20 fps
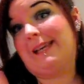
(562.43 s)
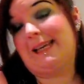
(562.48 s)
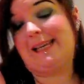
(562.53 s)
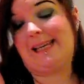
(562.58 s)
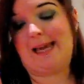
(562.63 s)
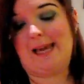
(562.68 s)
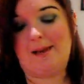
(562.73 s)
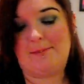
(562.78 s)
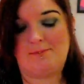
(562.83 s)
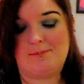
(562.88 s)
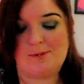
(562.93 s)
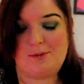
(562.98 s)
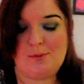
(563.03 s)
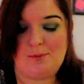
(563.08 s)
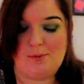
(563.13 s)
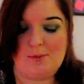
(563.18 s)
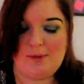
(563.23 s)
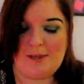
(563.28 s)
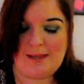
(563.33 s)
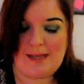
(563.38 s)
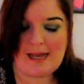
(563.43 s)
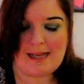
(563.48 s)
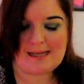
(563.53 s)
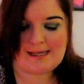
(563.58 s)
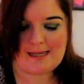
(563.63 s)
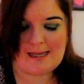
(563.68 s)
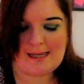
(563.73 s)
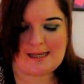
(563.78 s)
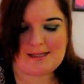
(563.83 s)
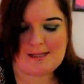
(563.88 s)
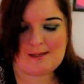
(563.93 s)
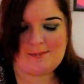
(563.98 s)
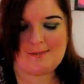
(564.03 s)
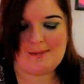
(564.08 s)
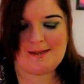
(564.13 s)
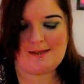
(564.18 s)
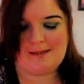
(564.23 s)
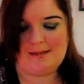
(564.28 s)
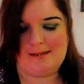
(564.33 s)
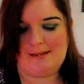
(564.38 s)
Yeah, so the last item
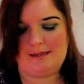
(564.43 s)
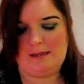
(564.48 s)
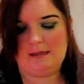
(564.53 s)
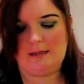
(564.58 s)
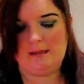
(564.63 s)
is,